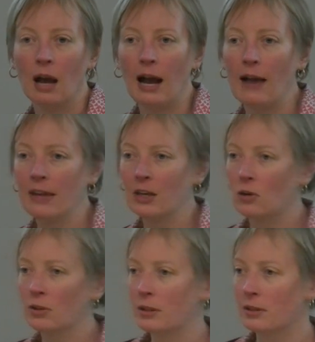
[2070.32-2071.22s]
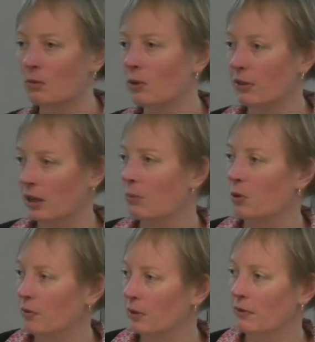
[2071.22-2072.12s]
Are there uses that we think are
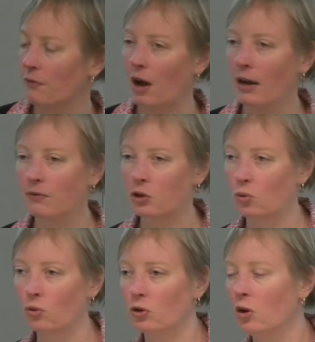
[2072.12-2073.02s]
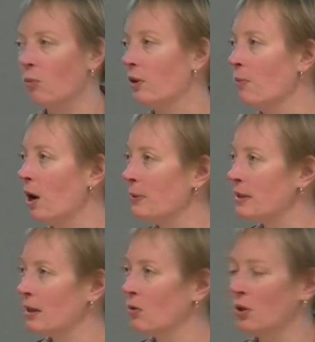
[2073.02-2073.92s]
perfectly fine for short-term, or there might be
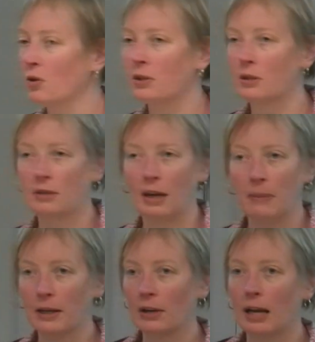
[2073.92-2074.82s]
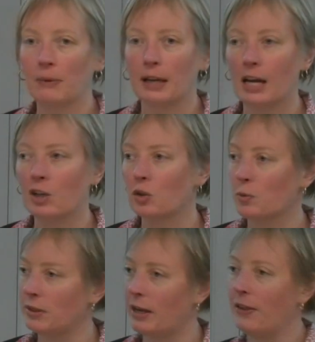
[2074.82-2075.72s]
single uses, say medical
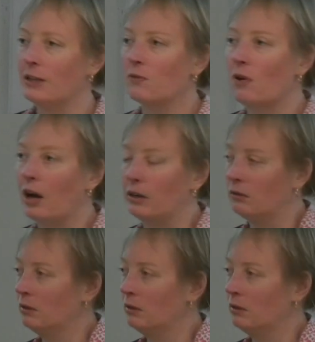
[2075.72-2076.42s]
applications, we say that's fine.